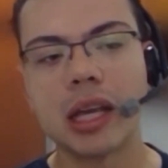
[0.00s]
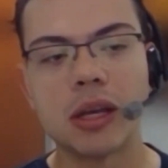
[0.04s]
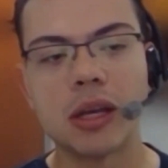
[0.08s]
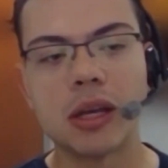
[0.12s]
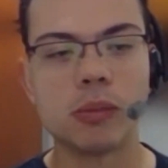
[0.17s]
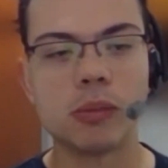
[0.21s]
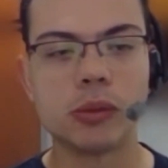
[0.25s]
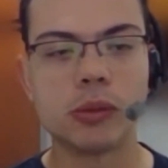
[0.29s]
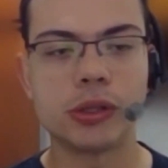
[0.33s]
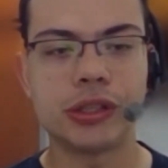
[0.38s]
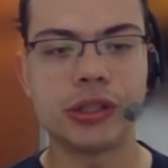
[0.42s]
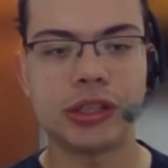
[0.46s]

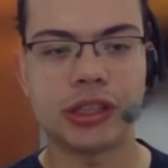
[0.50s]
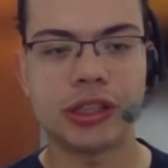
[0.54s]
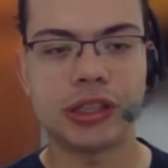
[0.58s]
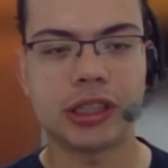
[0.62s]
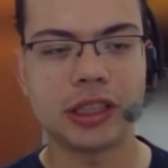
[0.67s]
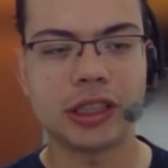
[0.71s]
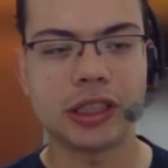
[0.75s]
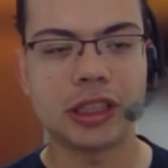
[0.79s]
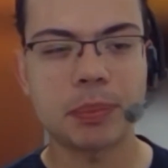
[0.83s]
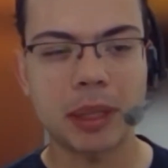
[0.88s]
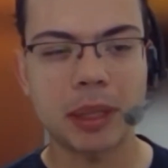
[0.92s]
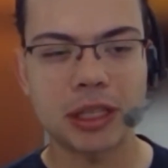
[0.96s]
was
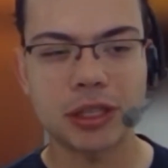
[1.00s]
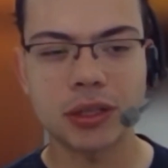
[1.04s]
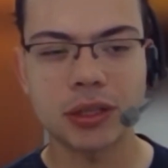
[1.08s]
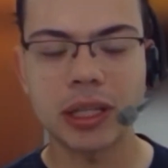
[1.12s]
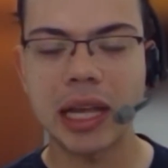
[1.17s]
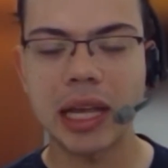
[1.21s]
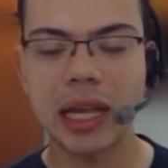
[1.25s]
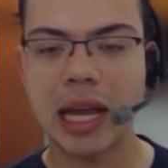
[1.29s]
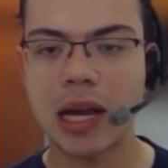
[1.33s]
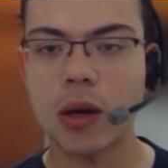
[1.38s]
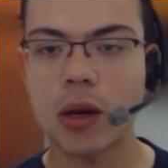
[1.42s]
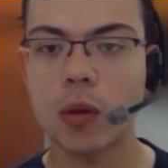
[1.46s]

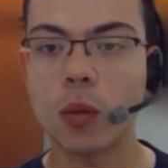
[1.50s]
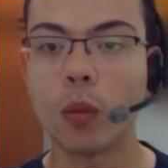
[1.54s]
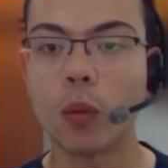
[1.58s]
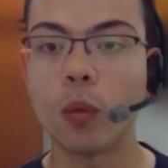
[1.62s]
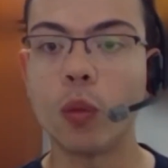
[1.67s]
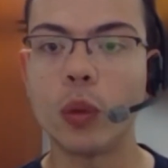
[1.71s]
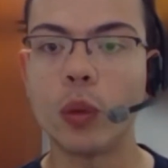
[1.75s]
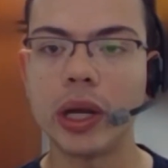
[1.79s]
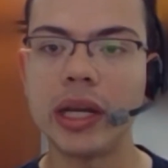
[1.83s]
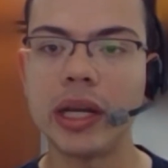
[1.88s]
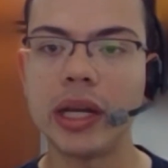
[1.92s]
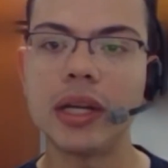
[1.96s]
especially how
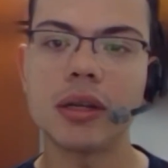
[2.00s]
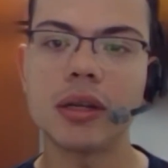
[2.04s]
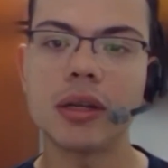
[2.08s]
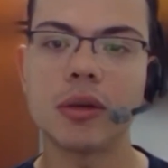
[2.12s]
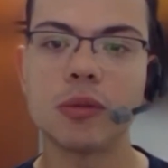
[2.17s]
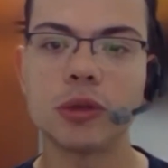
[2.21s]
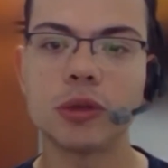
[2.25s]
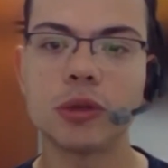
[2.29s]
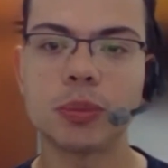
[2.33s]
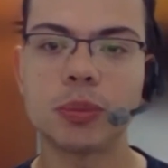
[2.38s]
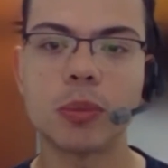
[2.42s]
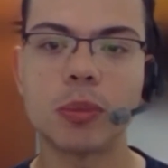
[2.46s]
wind
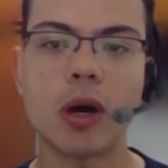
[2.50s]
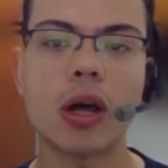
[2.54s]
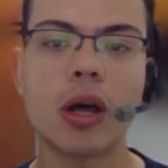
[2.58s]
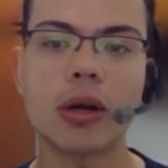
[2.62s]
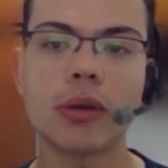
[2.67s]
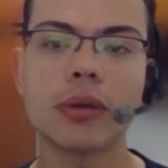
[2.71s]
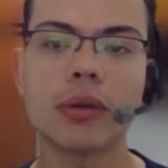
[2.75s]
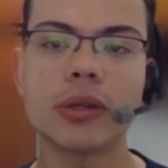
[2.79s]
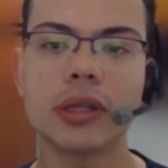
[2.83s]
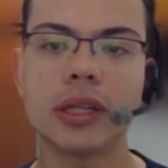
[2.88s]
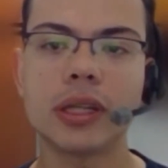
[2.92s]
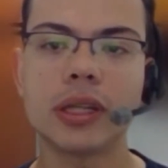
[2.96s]
was
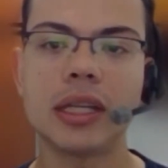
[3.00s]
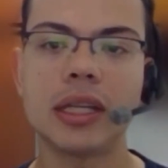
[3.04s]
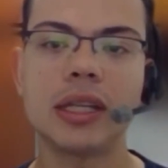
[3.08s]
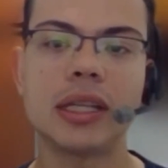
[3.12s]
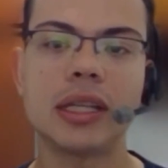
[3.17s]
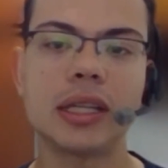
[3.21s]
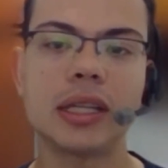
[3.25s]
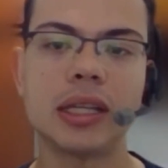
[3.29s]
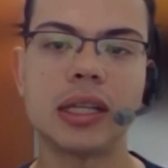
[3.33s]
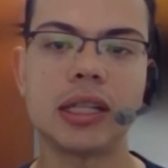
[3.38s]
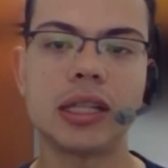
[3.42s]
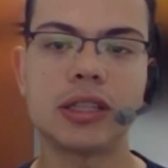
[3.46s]
modeled in
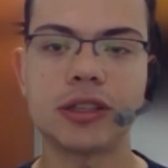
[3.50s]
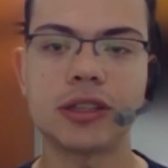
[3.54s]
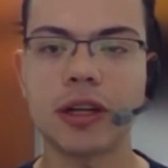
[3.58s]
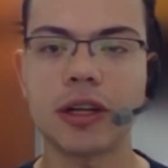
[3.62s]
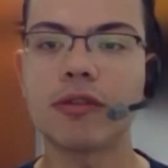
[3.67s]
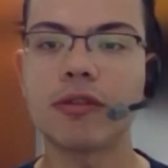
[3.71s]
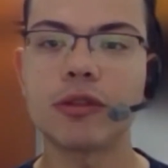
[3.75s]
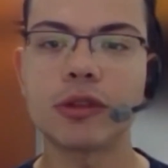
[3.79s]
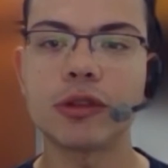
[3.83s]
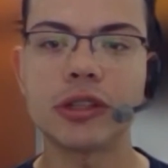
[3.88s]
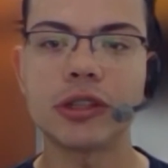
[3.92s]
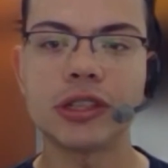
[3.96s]
the
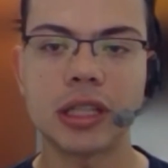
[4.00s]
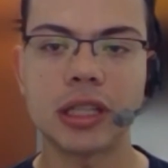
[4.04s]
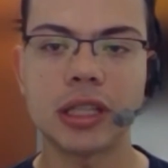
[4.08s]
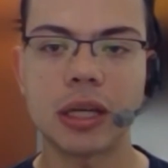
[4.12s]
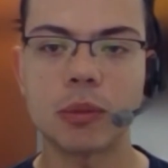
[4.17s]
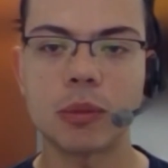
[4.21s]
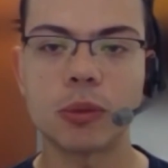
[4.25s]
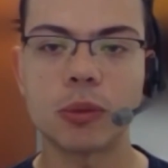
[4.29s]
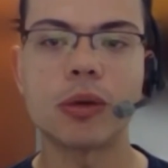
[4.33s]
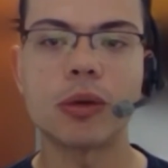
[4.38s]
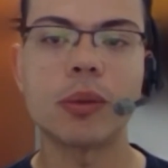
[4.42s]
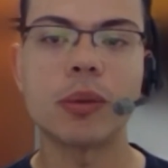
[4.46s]
softwares that
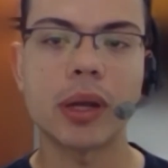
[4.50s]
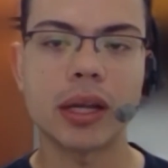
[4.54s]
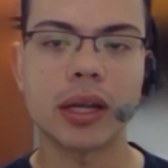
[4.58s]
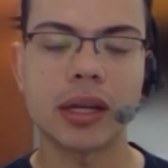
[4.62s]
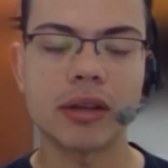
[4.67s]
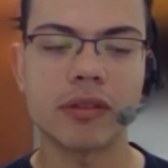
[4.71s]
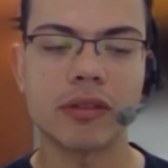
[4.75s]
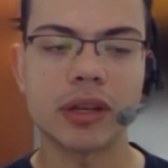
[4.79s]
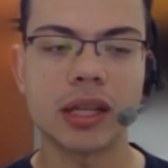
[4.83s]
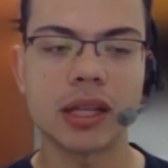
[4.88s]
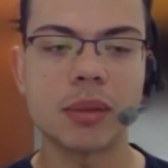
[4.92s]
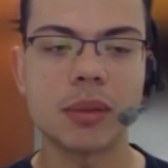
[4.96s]
were already
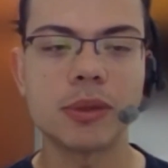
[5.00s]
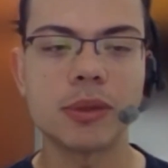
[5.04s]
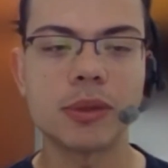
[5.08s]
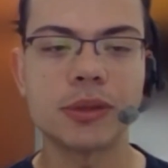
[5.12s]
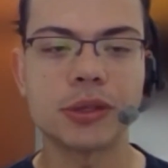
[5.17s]
available.